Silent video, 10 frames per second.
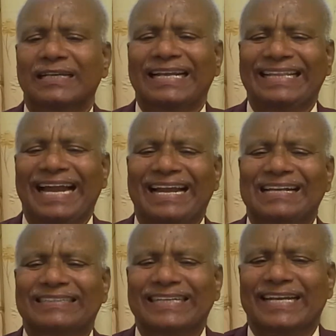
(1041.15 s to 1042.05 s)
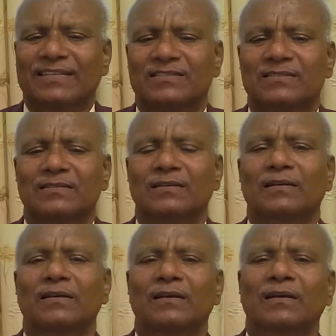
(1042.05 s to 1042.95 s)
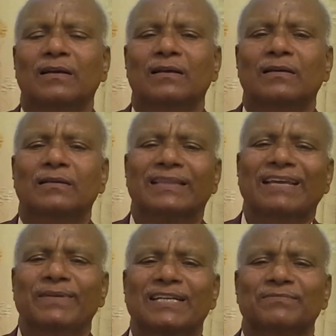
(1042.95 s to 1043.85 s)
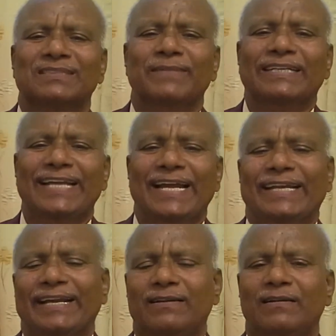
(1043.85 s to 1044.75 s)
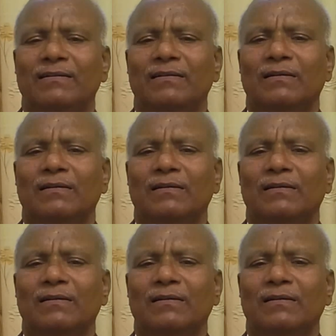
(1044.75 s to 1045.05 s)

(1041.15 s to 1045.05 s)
in the adult chickens, they become emaciated,